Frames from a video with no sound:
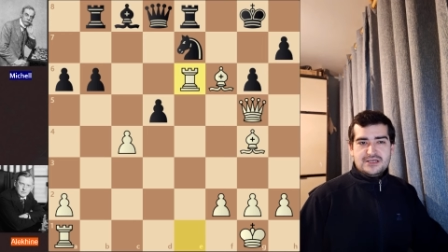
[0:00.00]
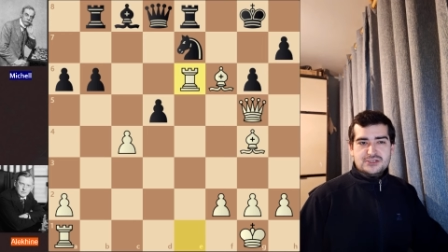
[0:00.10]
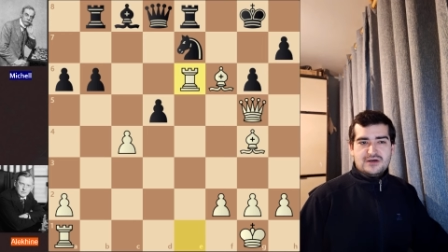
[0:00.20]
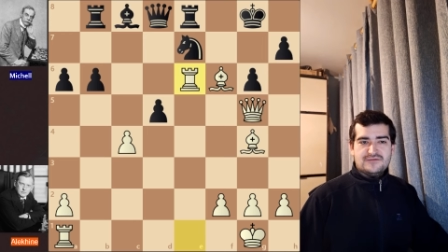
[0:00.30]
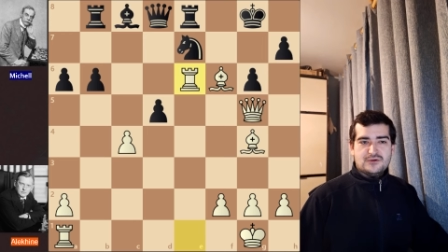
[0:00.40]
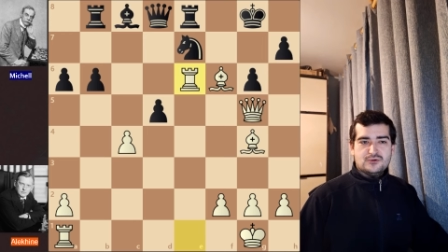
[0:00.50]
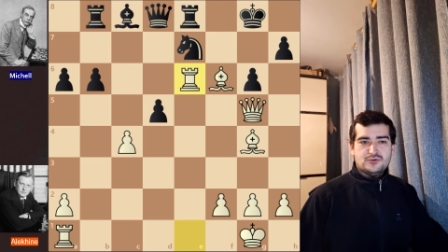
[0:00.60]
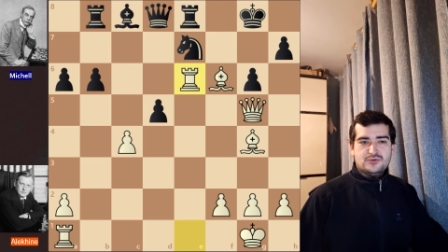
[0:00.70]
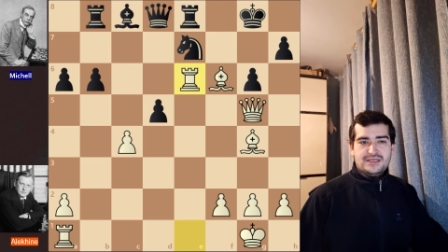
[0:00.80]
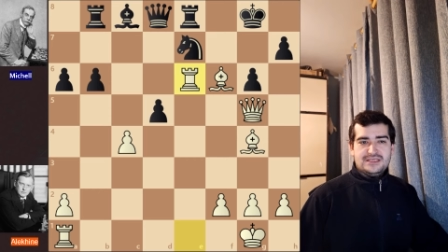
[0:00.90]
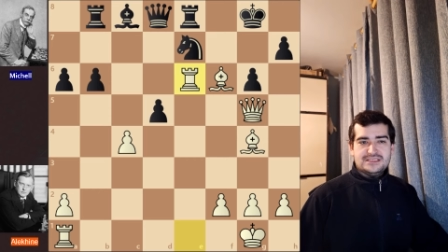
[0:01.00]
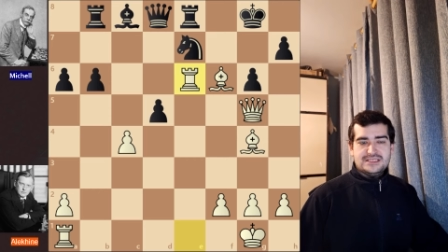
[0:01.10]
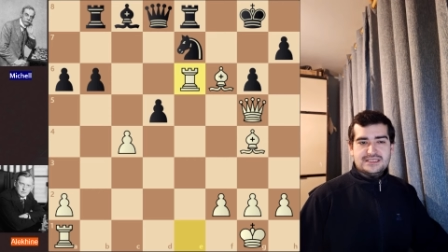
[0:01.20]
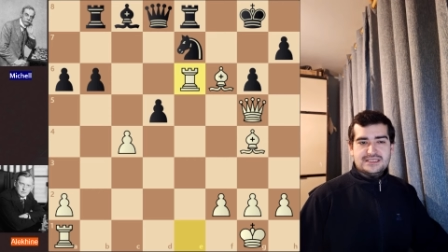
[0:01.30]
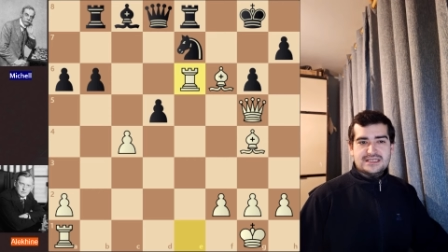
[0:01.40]
So after rook to
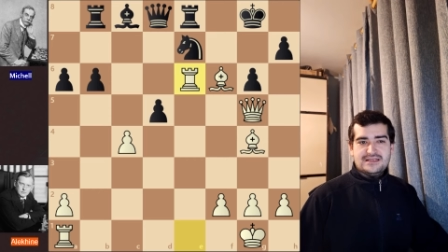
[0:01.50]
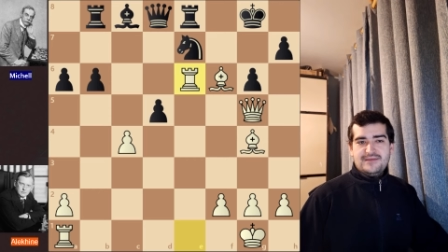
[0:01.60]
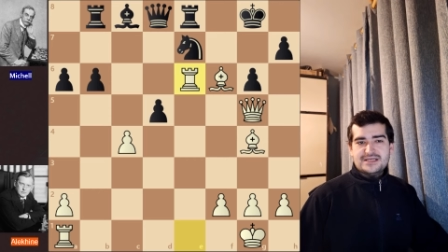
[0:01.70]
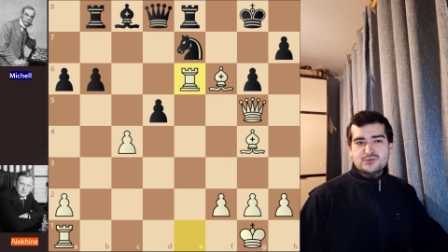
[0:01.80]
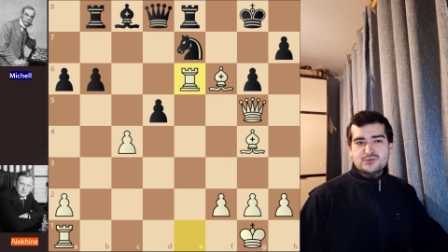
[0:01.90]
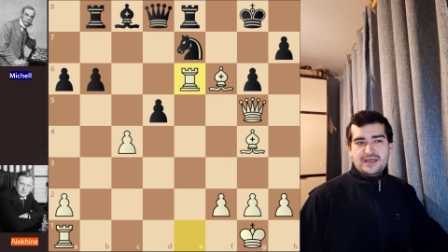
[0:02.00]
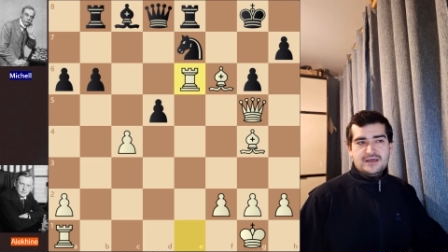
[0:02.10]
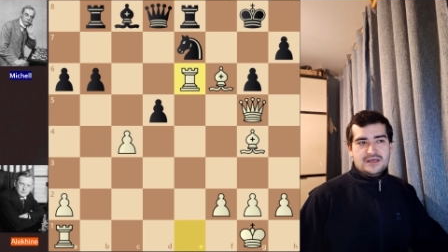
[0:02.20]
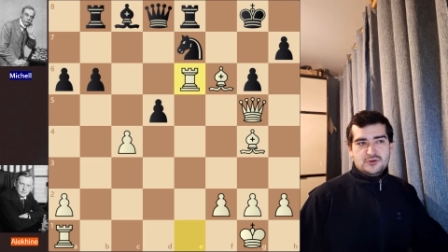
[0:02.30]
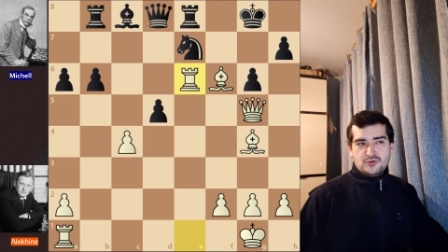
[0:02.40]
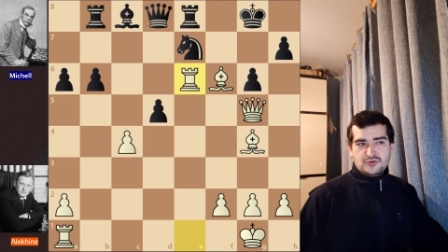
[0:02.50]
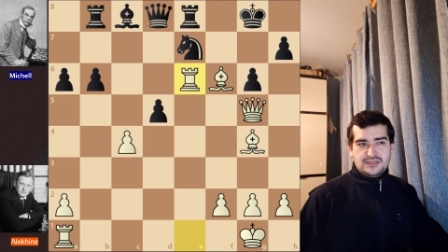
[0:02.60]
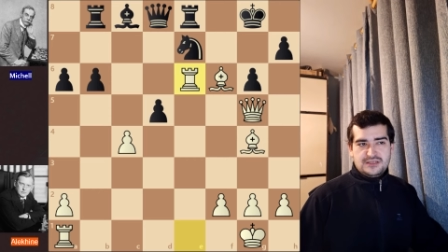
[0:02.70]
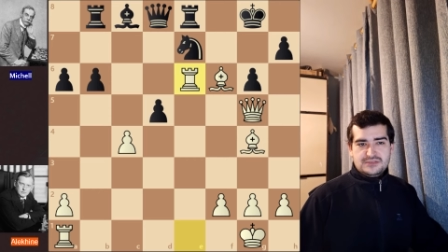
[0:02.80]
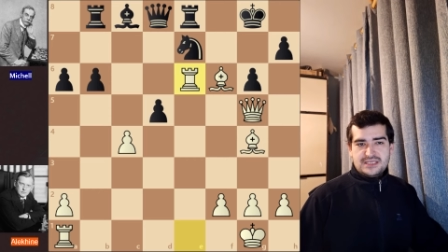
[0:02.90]
e6, the best way to
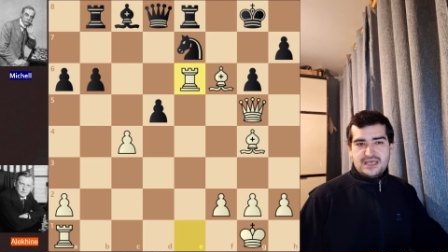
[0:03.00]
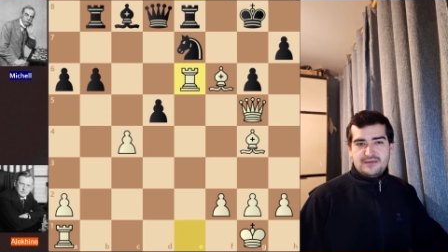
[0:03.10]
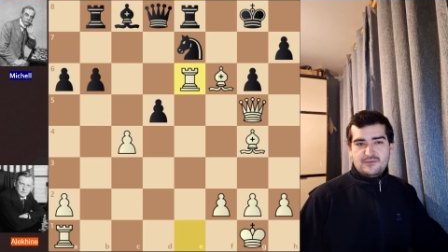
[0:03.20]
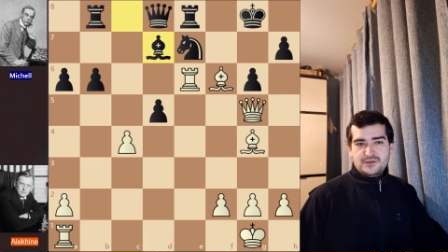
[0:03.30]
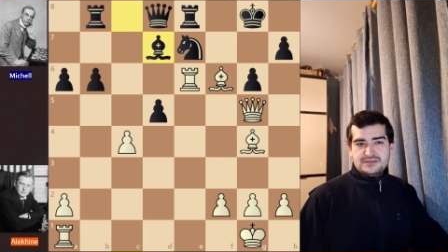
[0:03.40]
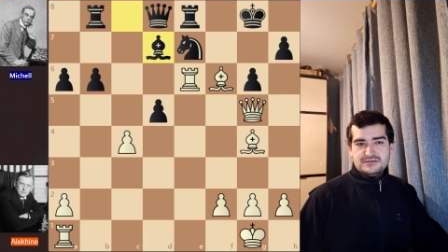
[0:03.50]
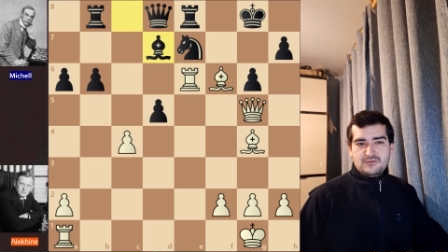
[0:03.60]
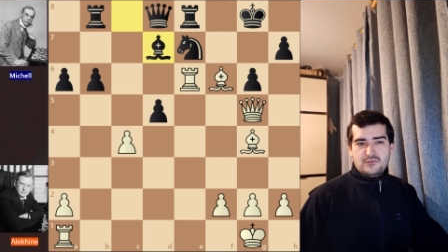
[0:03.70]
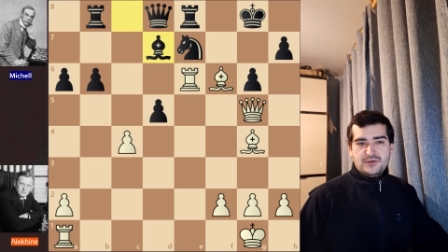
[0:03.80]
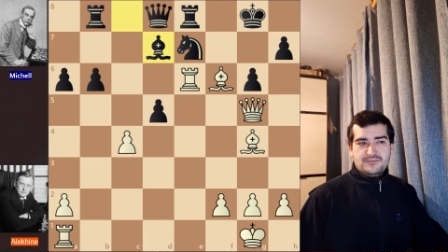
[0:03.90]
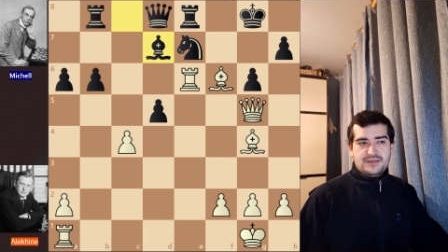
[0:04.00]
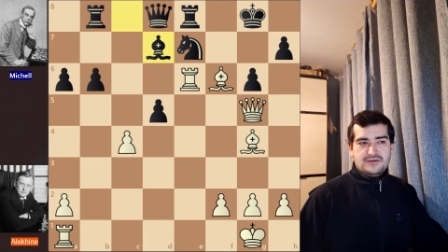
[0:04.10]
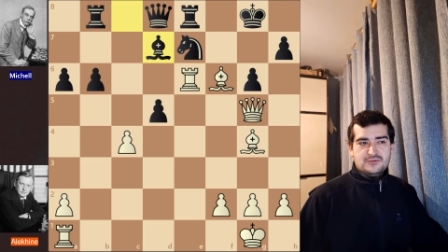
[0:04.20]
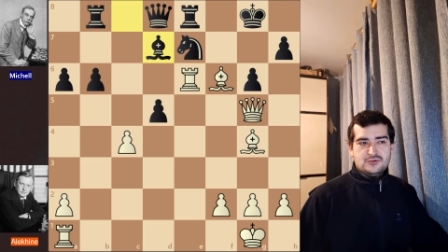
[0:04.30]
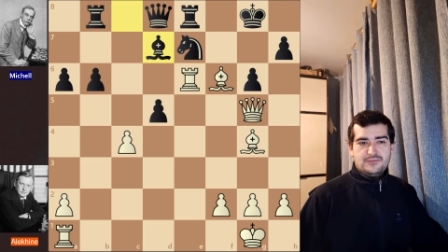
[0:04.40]
continue this game will
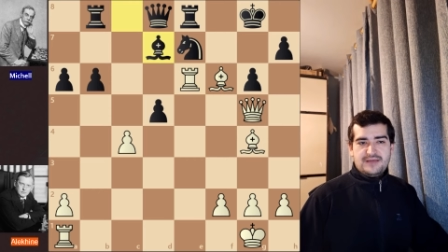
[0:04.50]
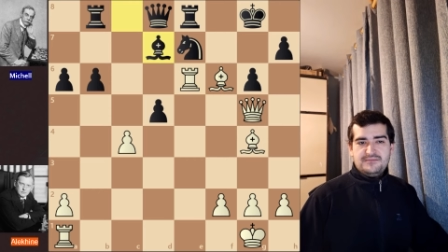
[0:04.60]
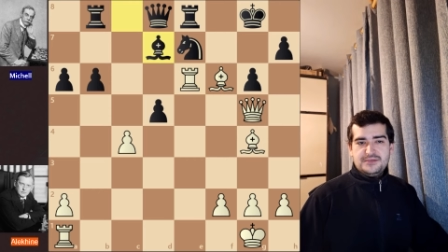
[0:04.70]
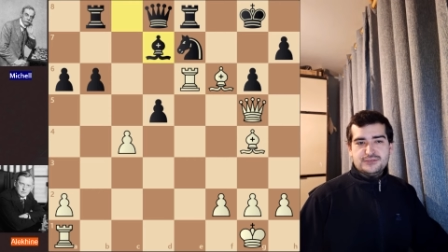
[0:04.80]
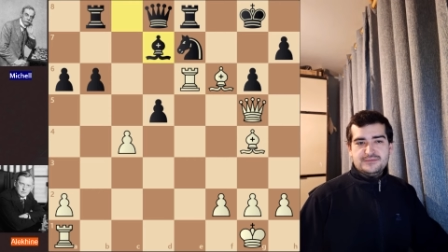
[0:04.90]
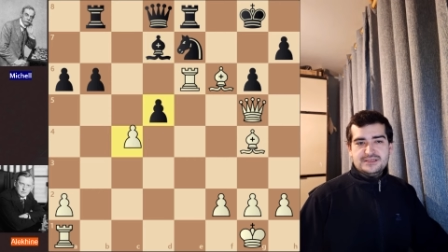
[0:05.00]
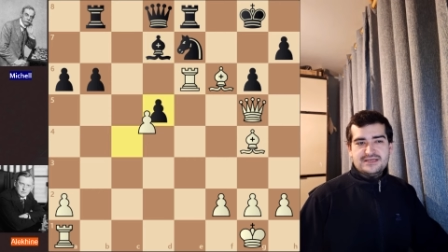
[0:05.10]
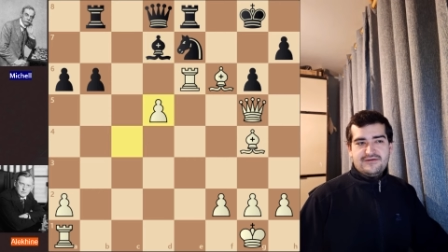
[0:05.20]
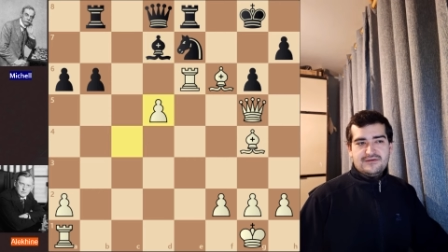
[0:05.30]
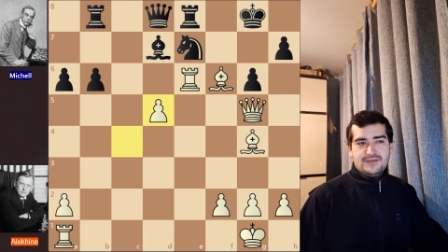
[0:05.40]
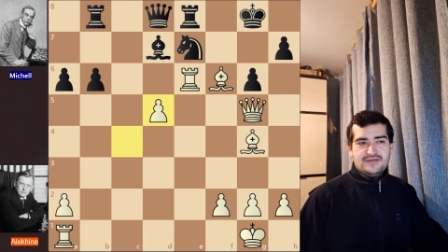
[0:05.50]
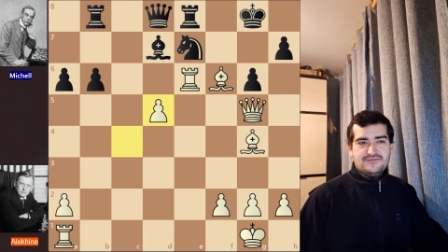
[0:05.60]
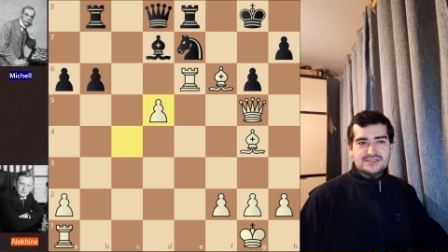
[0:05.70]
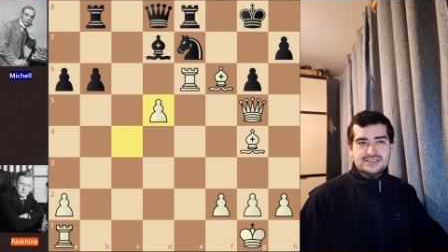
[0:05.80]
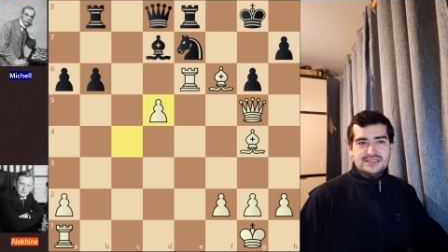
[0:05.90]
be to play bishop d7, but
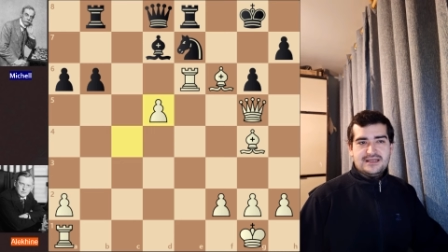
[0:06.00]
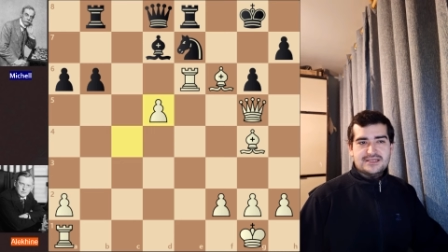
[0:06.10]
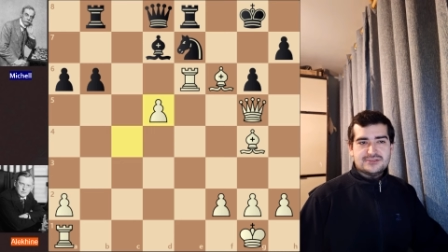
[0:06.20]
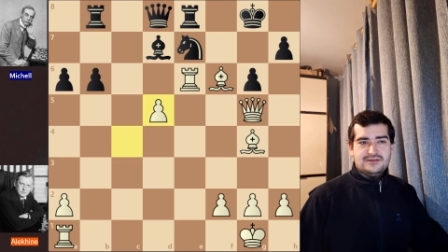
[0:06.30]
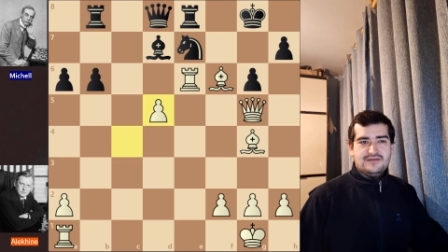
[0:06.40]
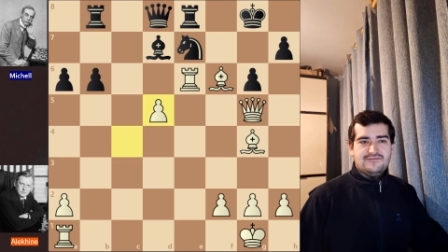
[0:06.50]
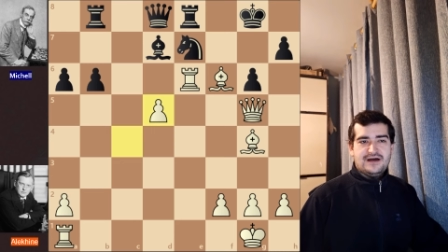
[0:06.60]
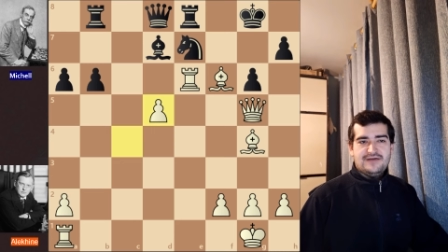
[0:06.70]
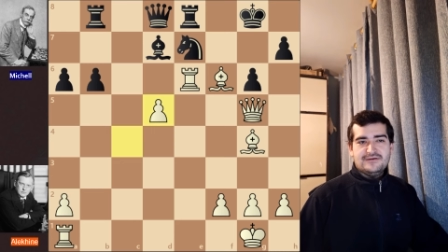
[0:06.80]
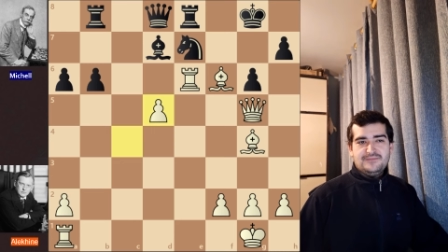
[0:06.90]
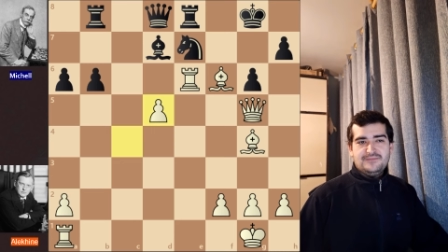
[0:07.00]
after c takes on d5,